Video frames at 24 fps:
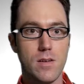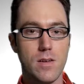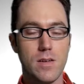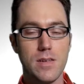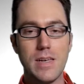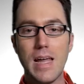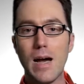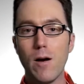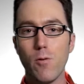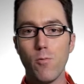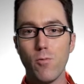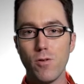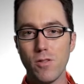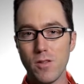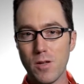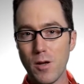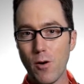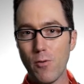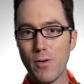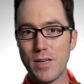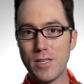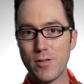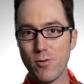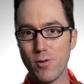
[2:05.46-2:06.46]
Now, we'll
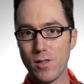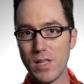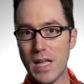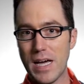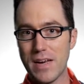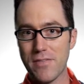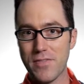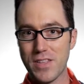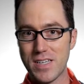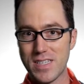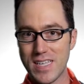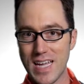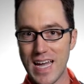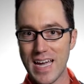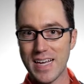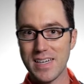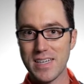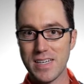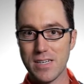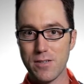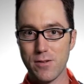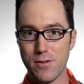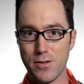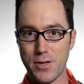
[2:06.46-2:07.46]
go into a lot of the
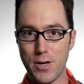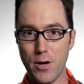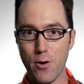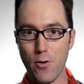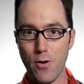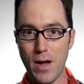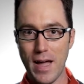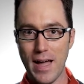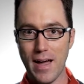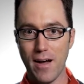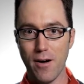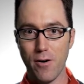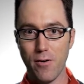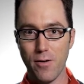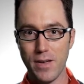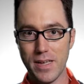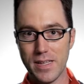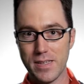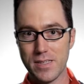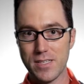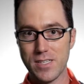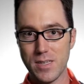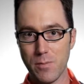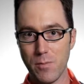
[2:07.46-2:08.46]
technical know-how
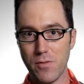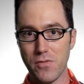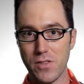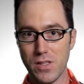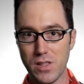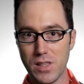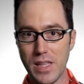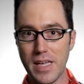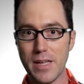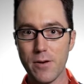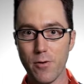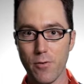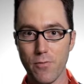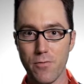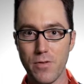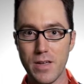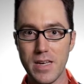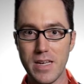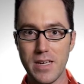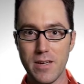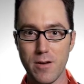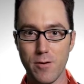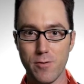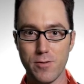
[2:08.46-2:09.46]
in some of the later
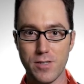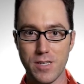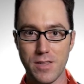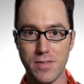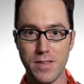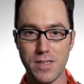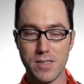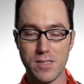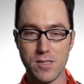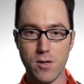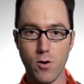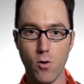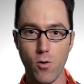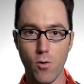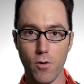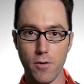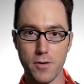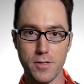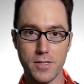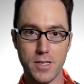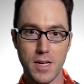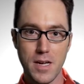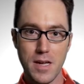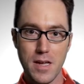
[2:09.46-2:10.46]
videos in this
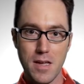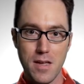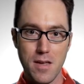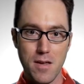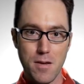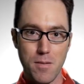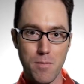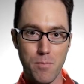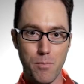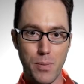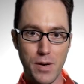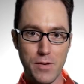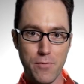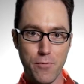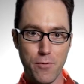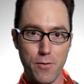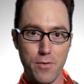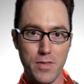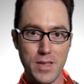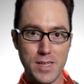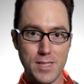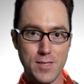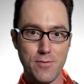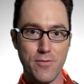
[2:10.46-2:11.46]
course, but for
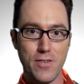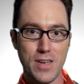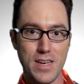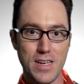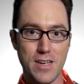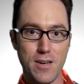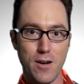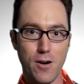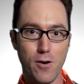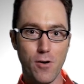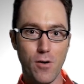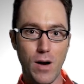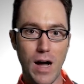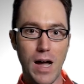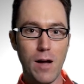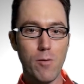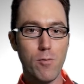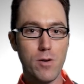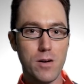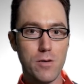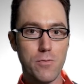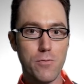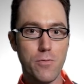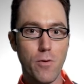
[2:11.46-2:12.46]
this video, I
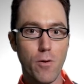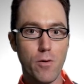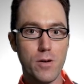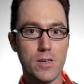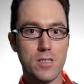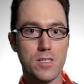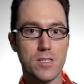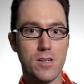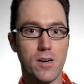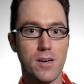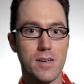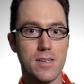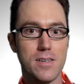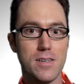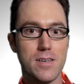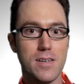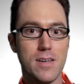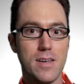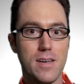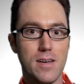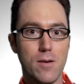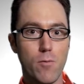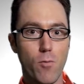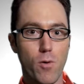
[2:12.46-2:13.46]
want to focus on
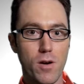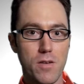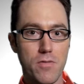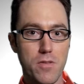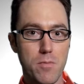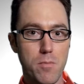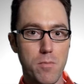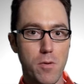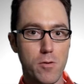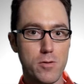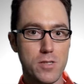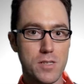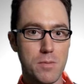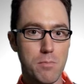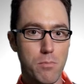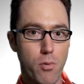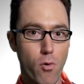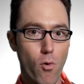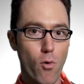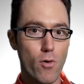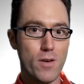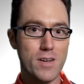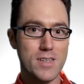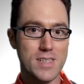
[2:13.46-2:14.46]
one of the most
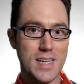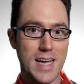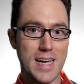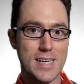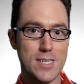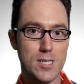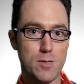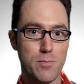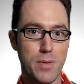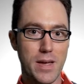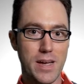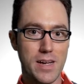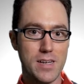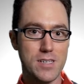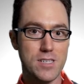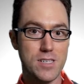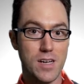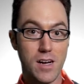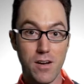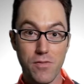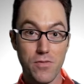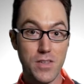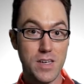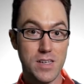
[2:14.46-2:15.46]
important aspects
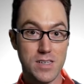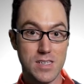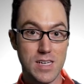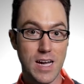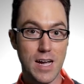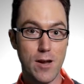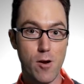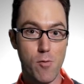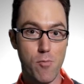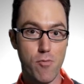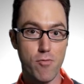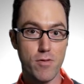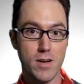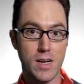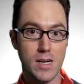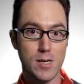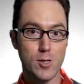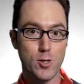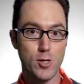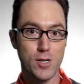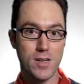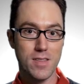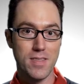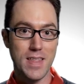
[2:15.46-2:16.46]
of the entire
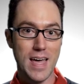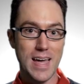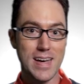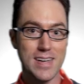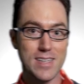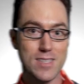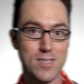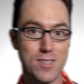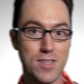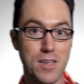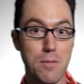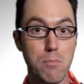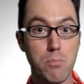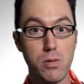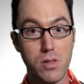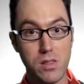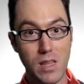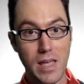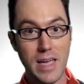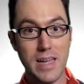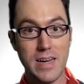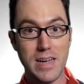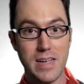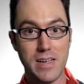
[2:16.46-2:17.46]
production, and that is the
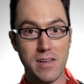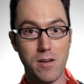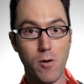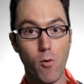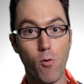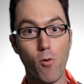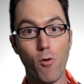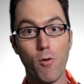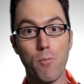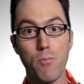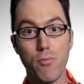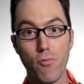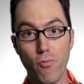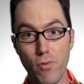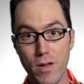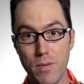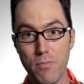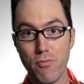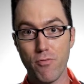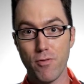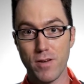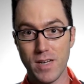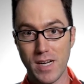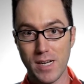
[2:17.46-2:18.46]
planning or
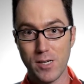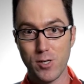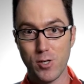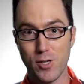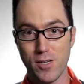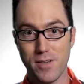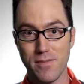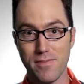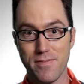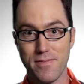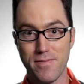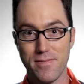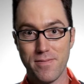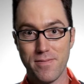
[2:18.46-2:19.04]
pre-production.